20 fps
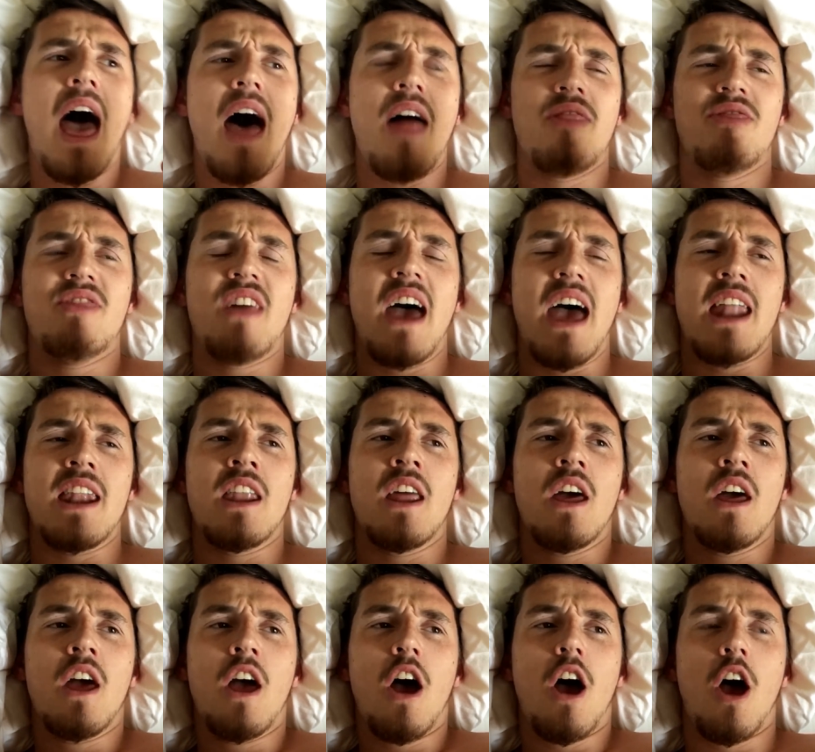And then
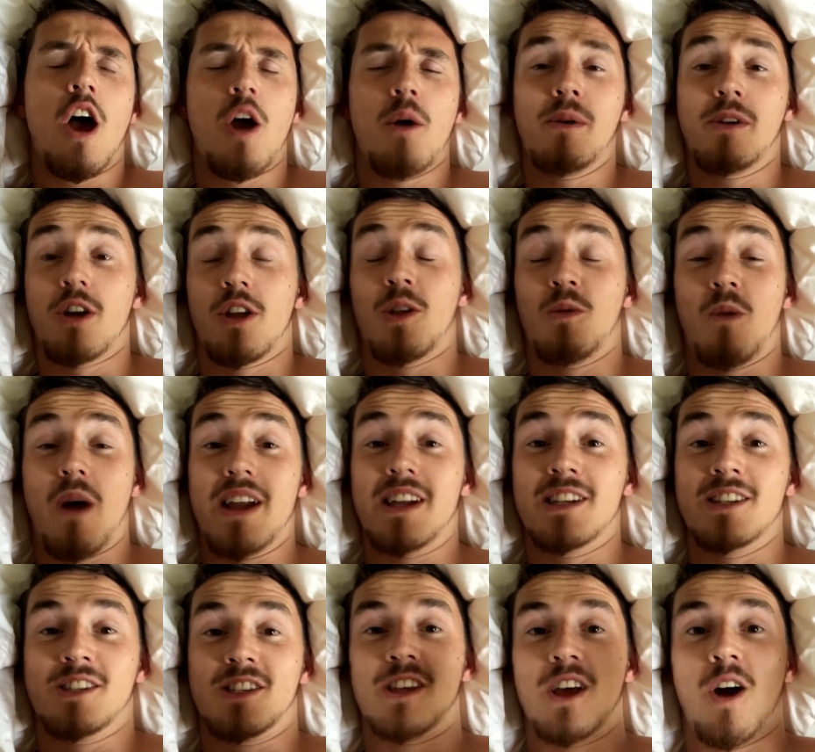we got the
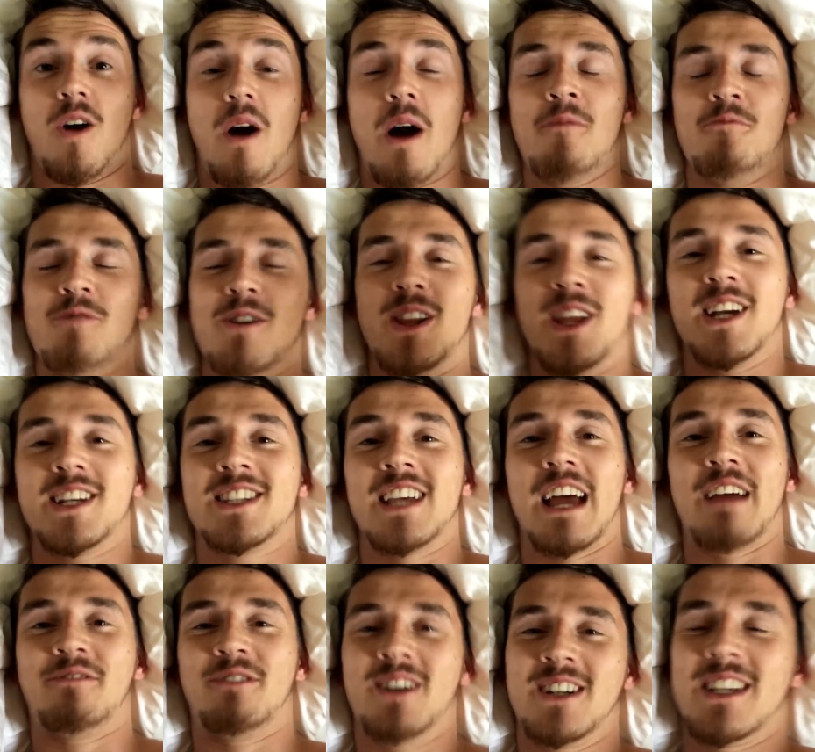wedding. So I'm really
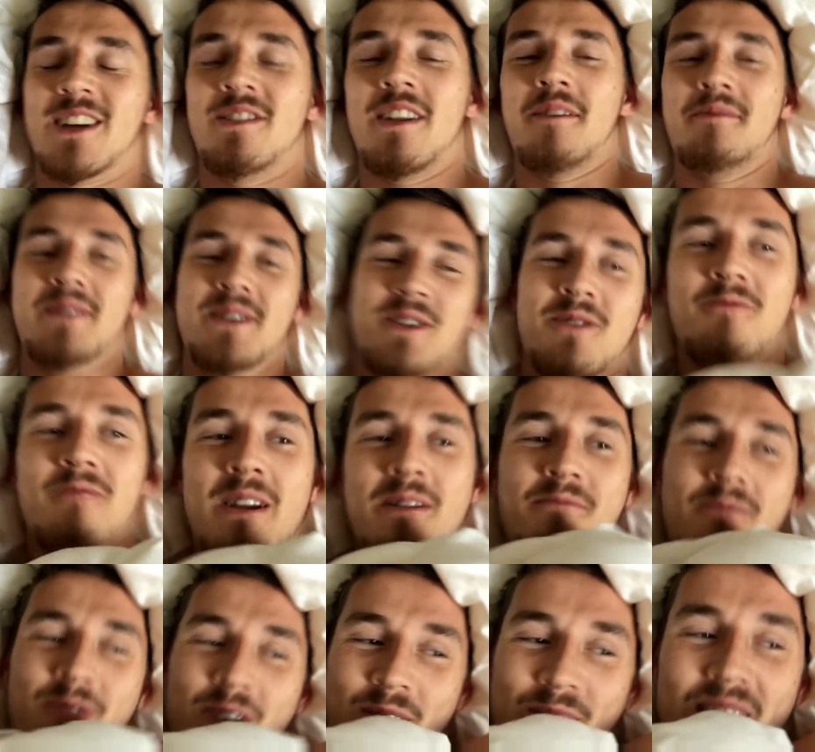excited for it because I've never been to a wedding
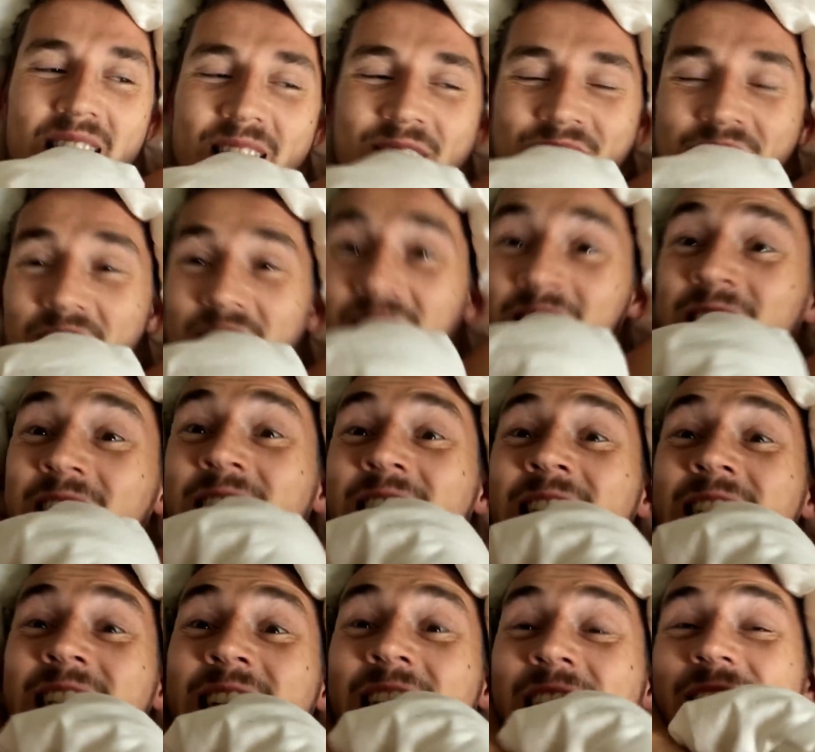before in my life. So
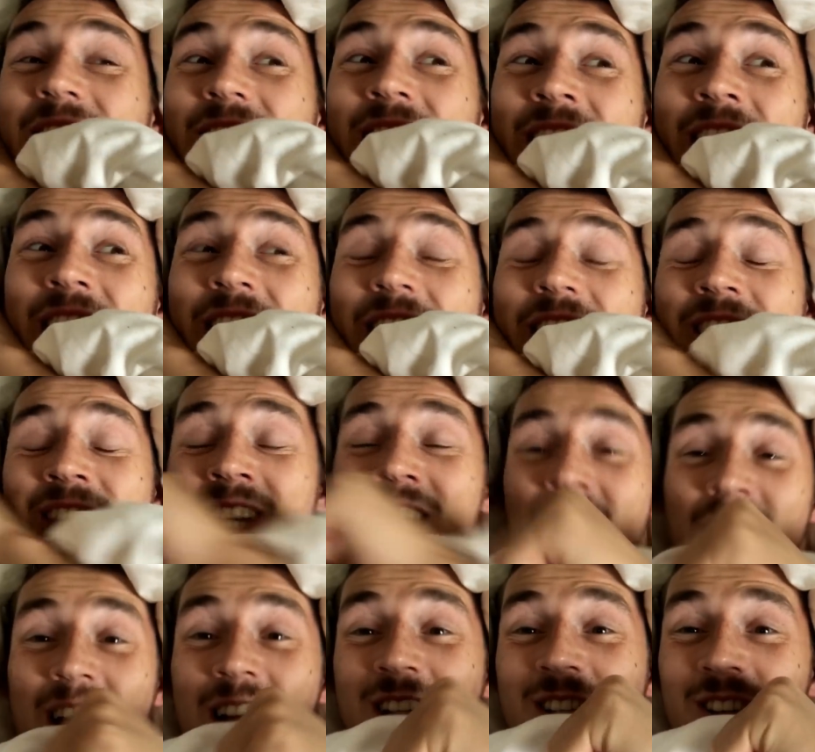yes.
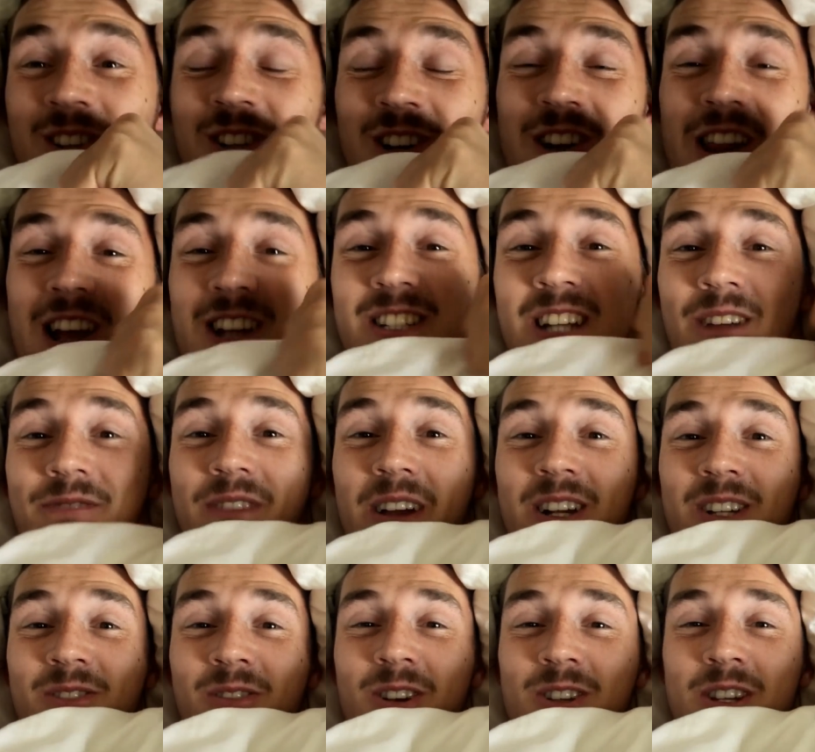So until next time,
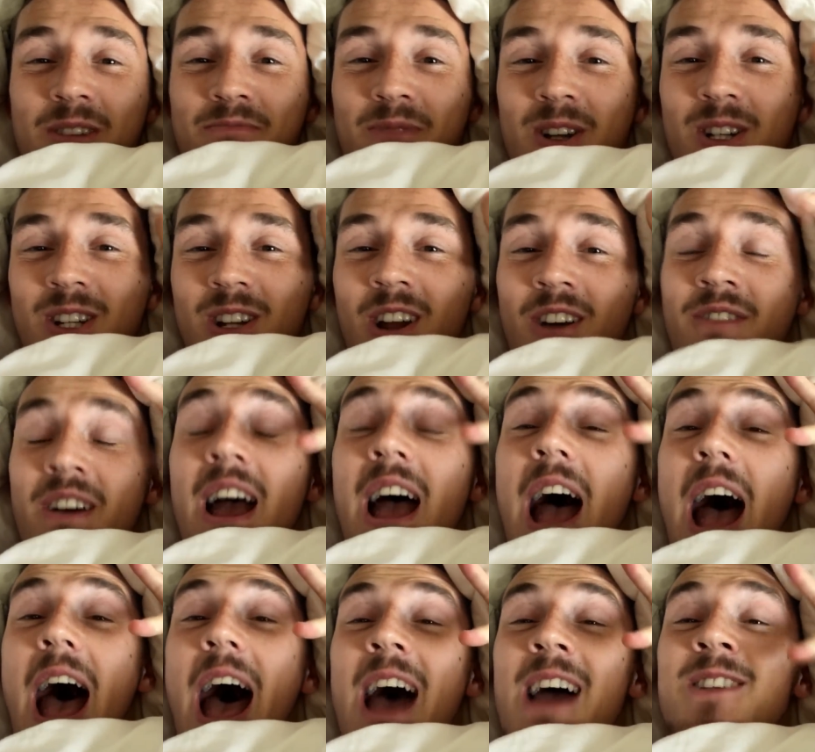thanks for watching. Much love
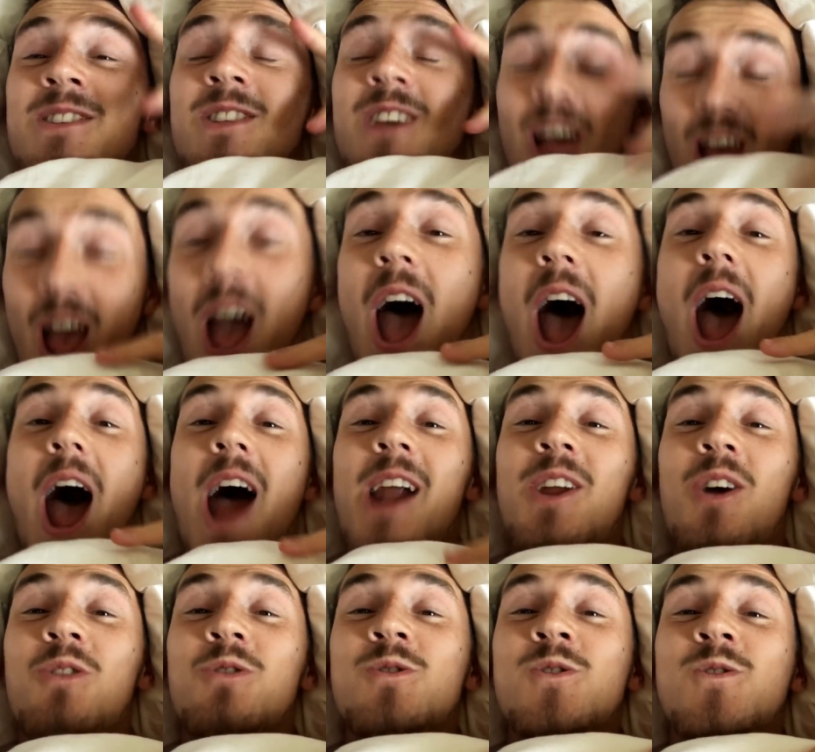and
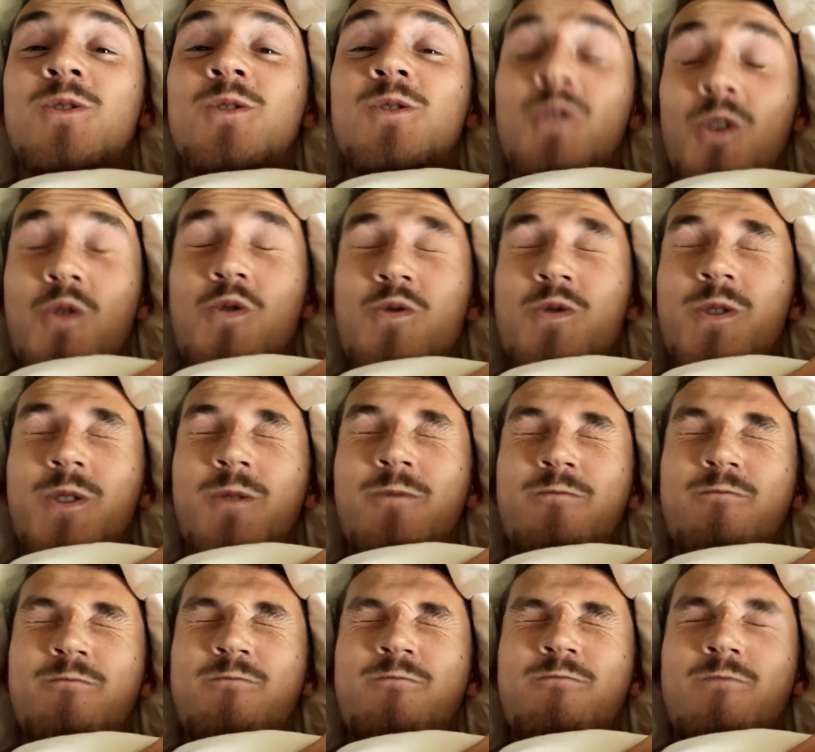adios, dudes
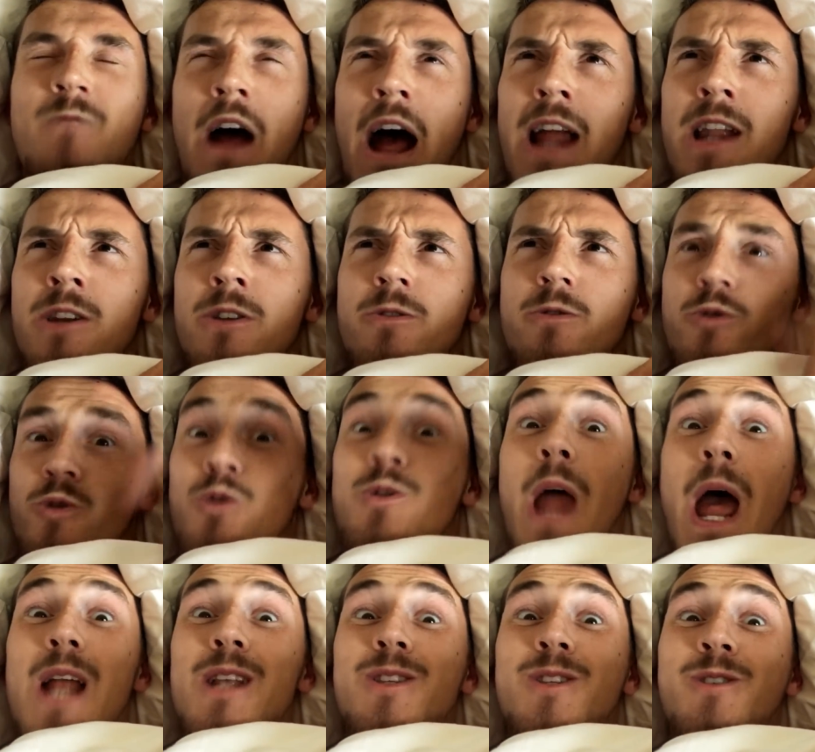and
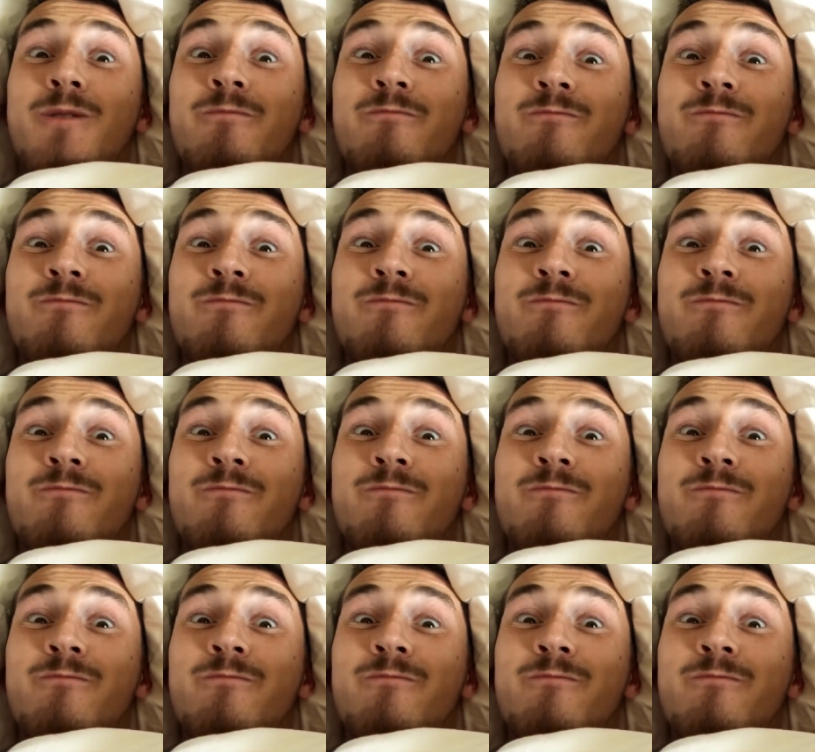dudettes.